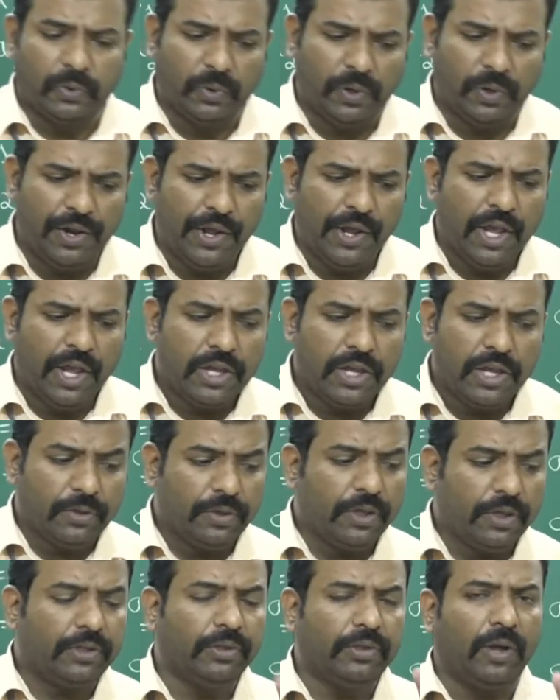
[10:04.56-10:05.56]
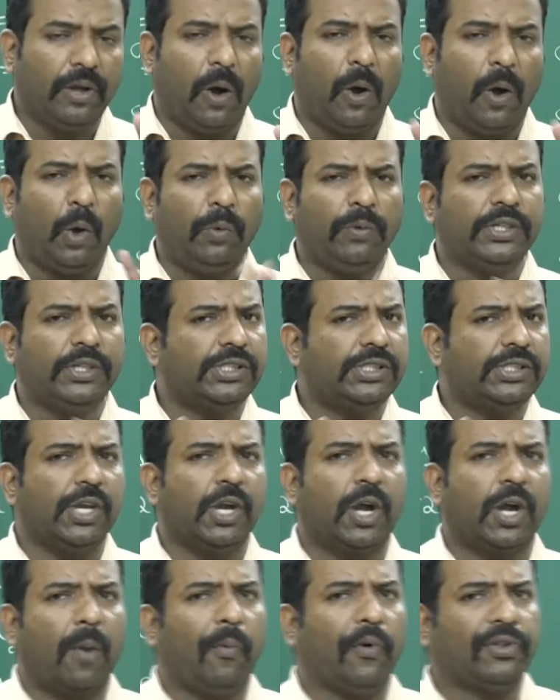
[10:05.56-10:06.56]
rule, you need to always
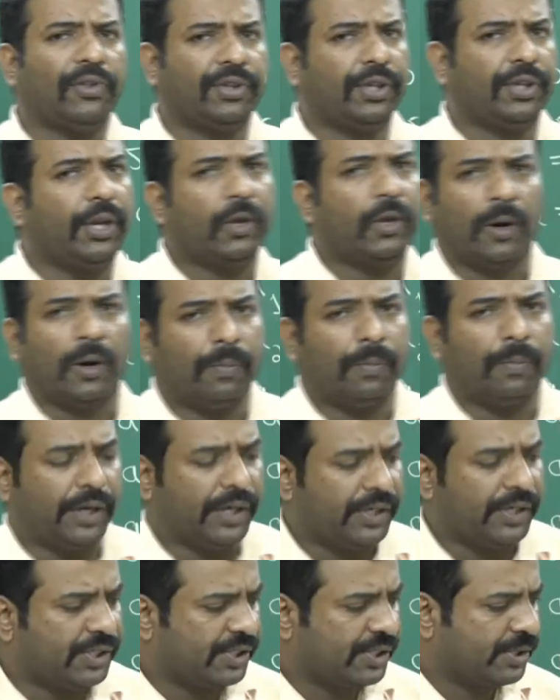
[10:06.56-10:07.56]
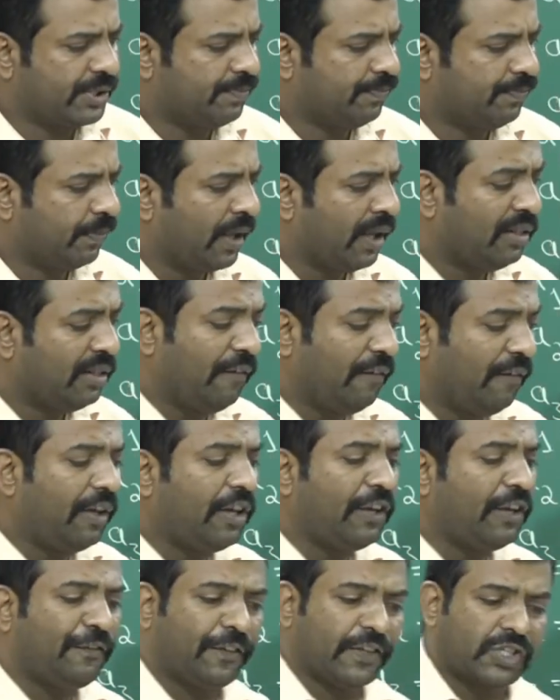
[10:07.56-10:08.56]
think about 3 components. The
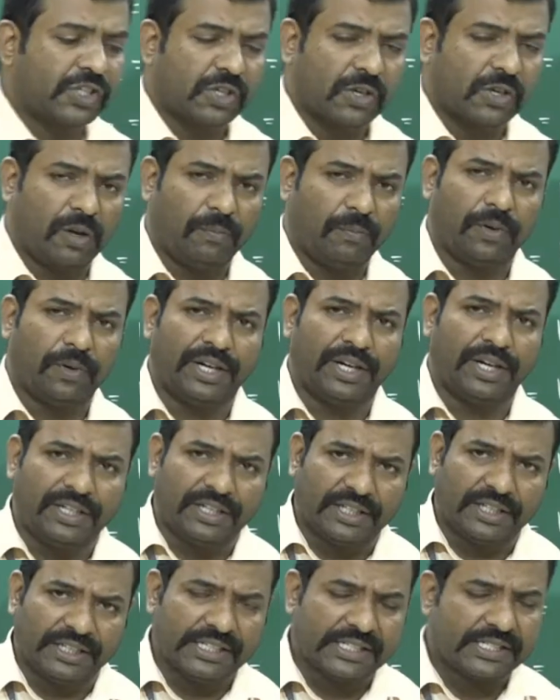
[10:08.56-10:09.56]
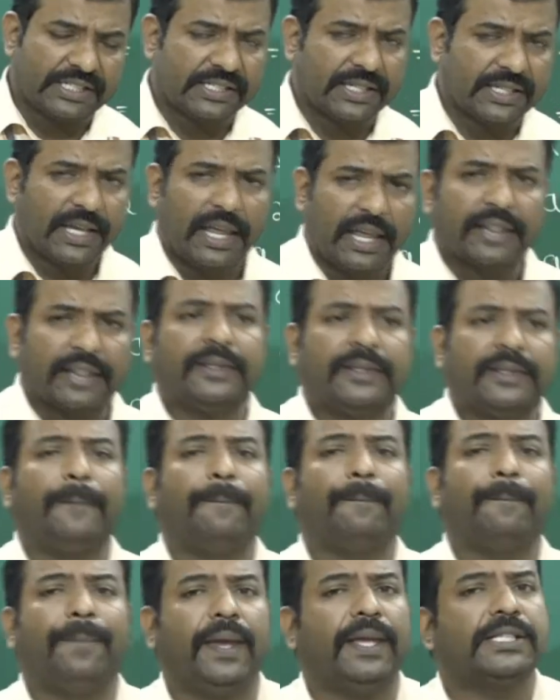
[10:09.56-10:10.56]
very first component is
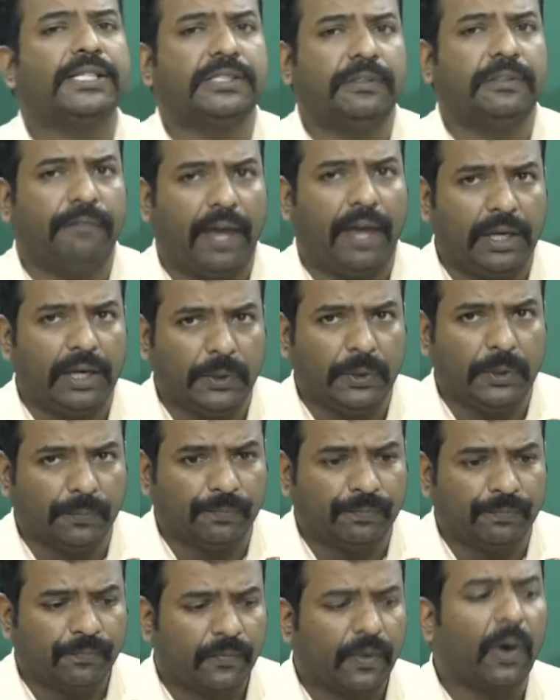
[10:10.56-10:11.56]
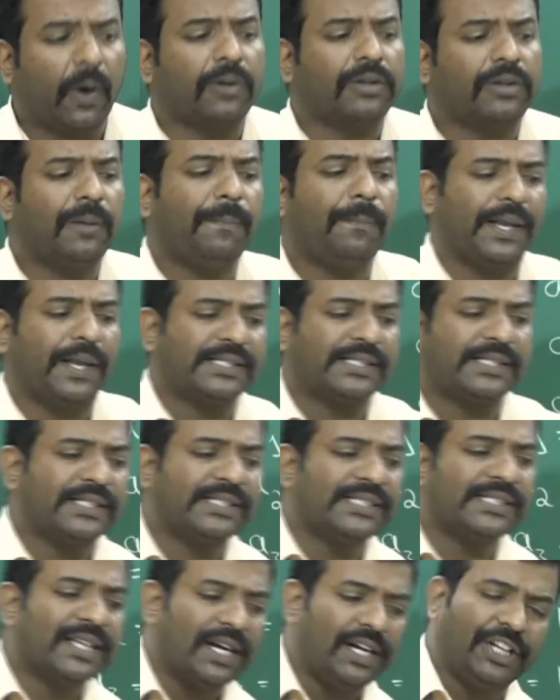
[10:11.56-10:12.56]
the base value or the
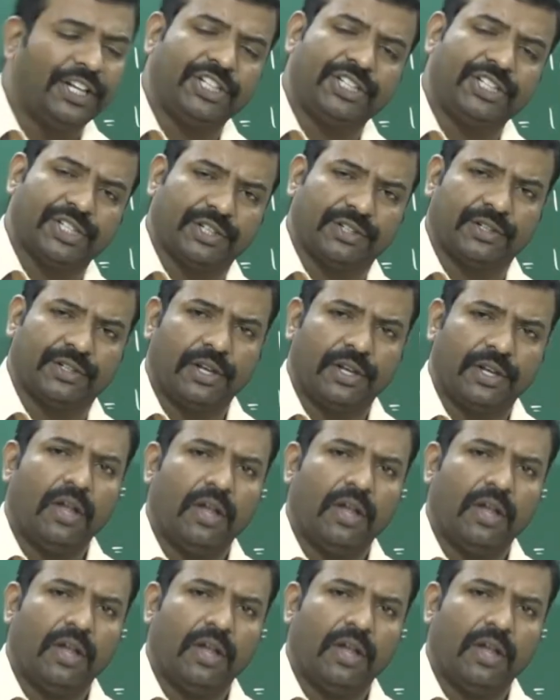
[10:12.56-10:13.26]
basis condition.